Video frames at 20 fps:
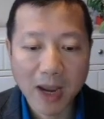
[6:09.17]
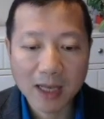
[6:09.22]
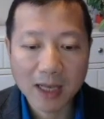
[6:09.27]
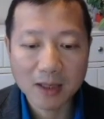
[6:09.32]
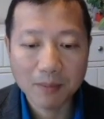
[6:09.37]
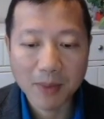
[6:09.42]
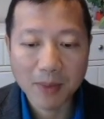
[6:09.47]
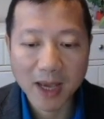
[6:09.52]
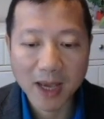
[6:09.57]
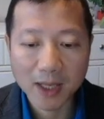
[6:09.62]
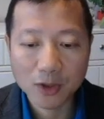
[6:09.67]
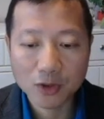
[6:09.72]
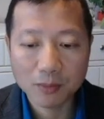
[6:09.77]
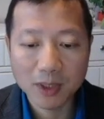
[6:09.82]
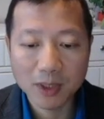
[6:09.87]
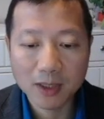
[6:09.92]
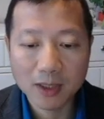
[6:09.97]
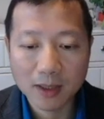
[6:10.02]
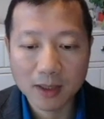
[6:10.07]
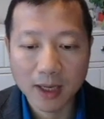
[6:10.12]
Better
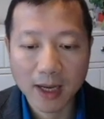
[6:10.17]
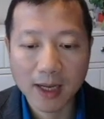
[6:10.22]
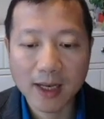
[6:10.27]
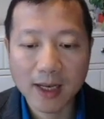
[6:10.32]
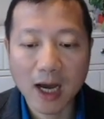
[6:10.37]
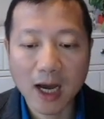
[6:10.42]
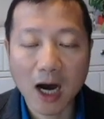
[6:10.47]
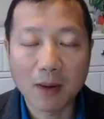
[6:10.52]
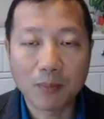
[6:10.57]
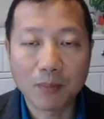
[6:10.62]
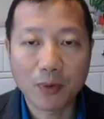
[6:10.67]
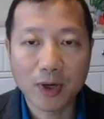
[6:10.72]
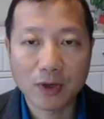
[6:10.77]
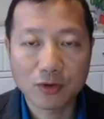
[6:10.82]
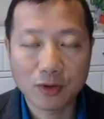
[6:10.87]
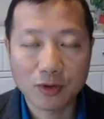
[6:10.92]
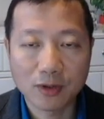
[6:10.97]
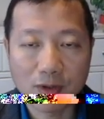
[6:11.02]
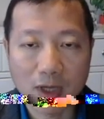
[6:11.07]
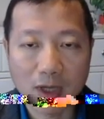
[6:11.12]
management and
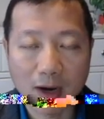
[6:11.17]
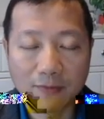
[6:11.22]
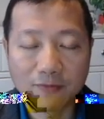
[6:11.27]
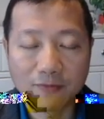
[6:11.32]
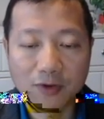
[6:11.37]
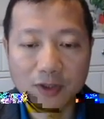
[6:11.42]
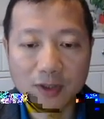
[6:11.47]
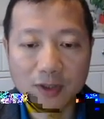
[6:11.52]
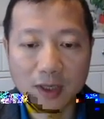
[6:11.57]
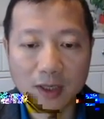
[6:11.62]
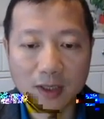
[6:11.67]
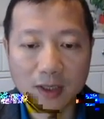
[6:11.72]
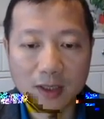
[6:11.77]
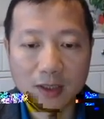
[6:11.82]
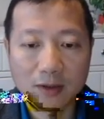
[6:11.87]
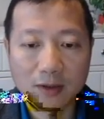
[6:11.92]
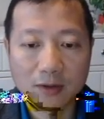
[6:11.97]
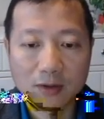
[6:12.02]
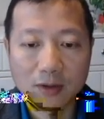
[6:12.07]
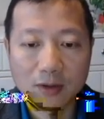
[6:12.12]
operations of
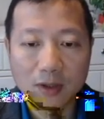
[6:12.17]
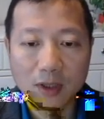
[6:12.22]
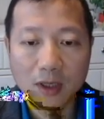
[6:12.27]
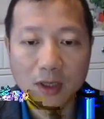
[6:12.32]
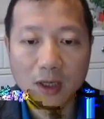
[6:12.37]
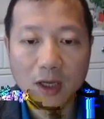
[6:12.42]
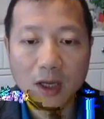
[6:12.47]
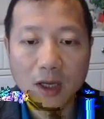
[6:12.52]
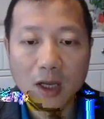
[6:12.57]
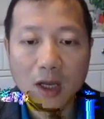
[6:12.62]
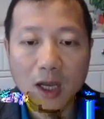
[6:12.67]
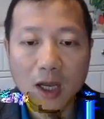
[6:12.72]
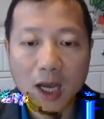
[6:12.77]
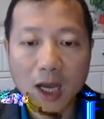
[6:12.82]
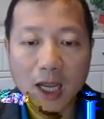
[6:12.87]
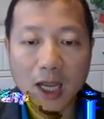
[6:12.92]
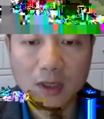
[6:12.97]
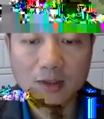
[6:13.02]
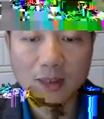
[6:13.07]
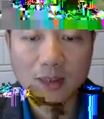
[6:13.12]
facilities.
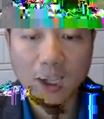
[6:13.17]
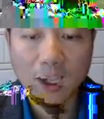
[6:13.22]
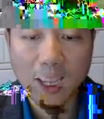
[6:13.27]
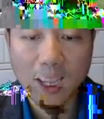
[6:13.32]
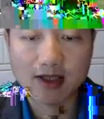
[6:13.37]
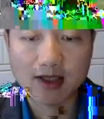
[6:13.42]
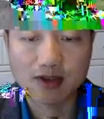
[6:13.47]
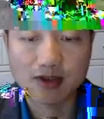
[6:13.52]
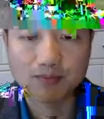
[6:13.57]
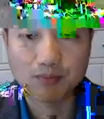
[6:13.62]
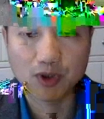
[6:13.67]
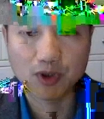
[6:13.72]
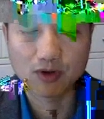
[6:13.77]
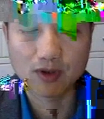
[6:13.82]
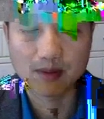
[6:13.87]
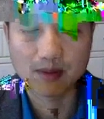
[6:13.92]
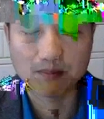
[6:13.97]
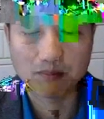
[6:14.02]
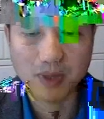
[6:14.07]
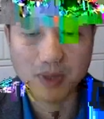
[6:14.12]
An
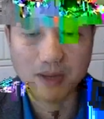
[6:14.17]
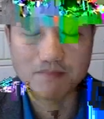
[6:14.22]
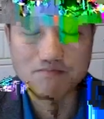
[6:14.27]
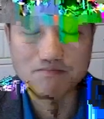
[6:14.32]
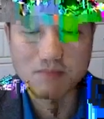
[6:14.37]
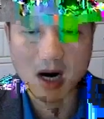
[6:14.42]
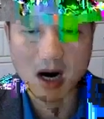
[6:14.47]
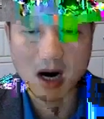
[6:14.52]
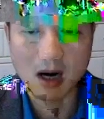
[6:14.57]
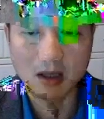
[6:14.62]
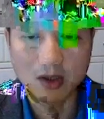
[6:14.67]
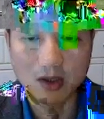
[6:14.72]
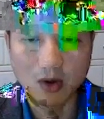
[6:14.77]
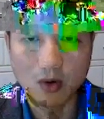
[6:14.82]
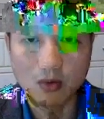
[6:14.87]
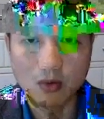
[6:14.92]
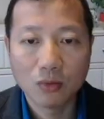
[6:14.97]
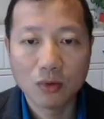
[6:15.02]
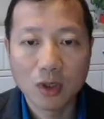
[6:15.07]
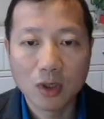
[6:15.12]
as-built BIM
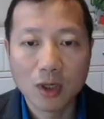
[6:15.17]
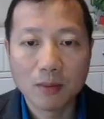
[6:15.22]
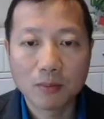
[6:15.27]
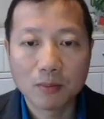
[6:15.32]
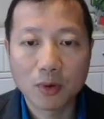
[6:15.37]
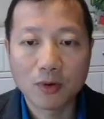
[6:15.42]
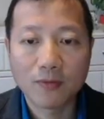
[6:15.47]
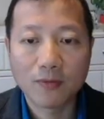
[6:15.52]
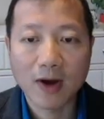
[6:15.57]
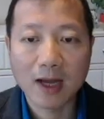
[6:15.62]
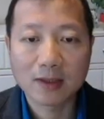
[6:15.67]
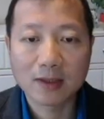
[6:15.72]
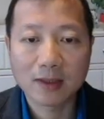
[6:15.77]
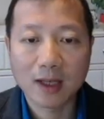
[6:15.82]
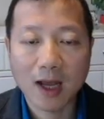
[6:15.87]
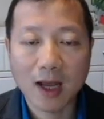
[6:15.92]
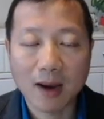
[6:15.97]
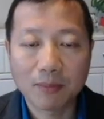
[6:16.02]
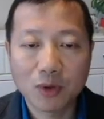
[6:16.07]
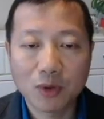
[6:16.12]
model
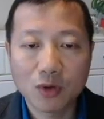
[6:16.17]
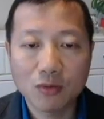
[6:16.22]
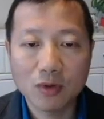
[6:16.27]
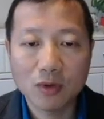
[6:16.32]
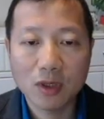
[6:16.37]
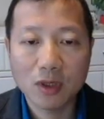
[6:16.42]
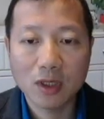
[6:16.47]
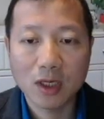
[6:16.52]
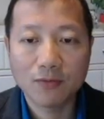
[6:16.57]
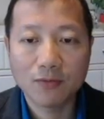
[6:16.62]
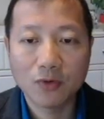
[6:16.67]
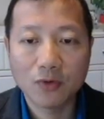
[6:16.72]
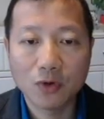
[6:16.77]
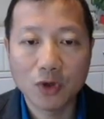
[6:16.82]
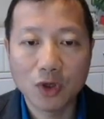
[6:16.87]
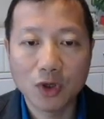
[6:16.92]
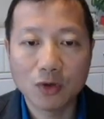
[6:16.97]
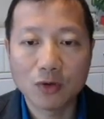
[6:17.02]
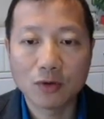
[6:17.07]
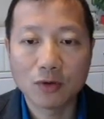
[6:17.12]
provides an opportunity
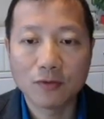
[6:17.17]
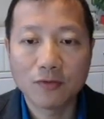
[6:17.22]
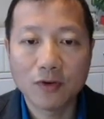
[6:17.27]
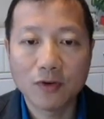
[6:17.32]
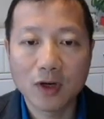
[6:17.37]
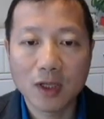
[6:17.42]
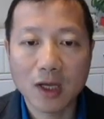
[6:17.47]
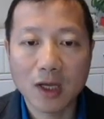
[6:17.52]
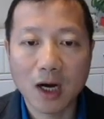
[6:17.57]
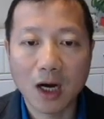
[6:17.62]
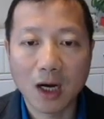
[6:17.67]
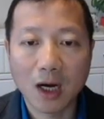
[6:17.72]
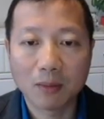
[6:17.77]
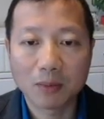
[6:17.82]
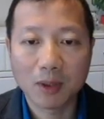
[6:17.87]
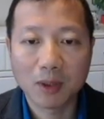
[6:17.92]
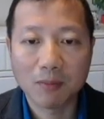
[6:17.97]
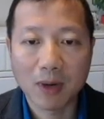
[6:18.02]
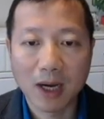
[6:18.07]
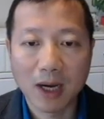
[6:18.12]
for you to further
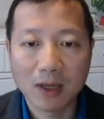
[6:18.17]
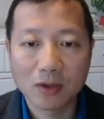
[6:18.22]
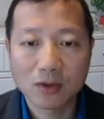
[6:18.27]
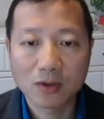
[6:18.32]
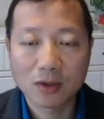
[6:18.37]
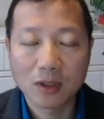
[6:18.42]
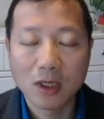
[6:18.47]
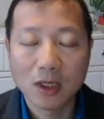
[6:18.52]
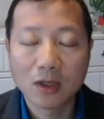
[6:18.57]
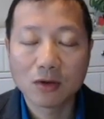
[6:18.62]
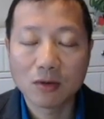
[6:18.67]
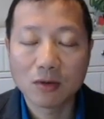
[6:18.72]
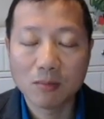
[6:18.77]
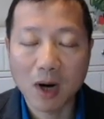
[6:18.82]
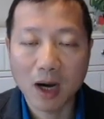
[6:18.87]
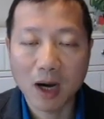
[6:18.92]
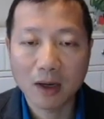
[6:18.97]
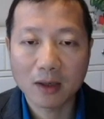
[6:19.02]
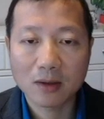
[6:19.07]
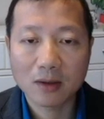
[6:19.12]
optimize, to
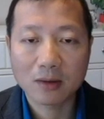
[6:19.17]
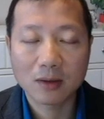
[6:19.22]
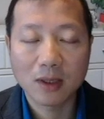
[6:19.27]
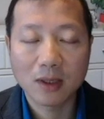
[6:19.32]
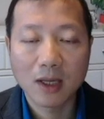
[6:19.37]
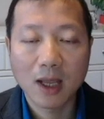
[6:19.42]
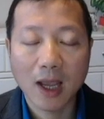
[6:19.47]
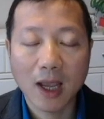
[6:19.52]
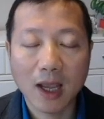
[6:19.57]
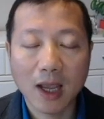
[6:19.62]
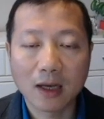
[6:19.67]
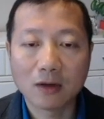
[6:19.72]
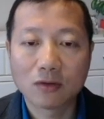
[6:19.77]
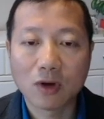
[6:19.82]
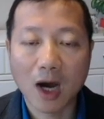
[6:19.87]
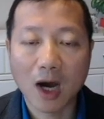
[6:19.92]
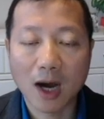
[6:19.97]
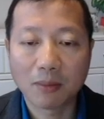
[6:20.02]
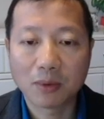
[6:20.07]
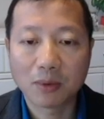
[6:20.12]
monitor,
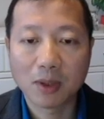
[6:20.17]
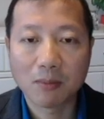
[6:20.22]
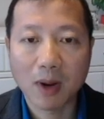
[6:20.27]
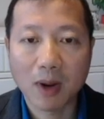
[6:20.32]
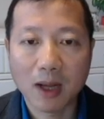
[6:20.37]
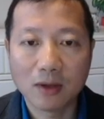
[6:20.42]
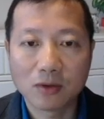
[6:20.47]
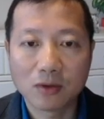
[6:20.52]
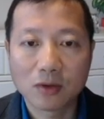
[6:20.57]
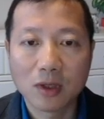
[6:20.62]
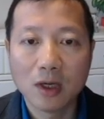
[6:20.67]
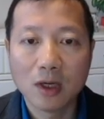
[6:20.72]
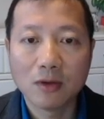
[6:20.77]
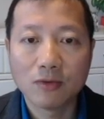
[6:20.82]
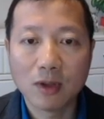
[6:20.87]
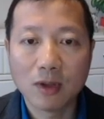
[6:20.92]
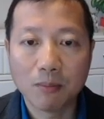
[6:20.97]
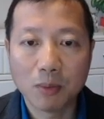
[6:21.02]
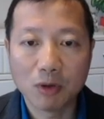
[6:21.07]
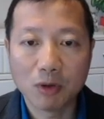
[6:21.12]
and to optimize
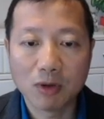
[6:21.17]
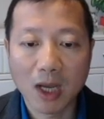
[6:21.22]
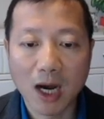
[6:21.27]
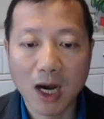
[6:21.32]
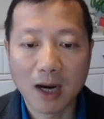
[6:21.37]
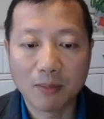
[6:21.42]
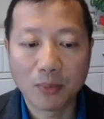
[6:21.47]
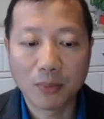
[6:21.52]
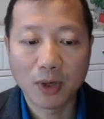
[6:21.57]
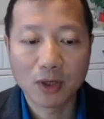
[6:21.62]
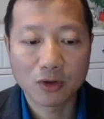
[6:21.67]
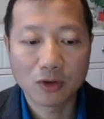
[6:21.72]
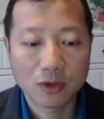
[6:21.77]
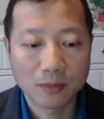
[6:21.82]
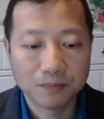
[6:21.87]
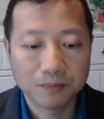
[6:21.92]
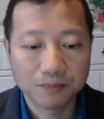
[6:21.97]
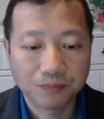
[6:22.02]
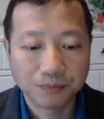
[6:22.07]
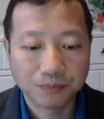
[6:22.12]
the building
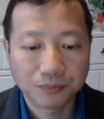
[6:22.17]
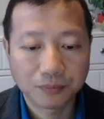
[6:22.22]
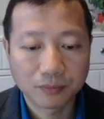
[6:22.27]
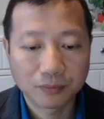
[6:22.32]
operation.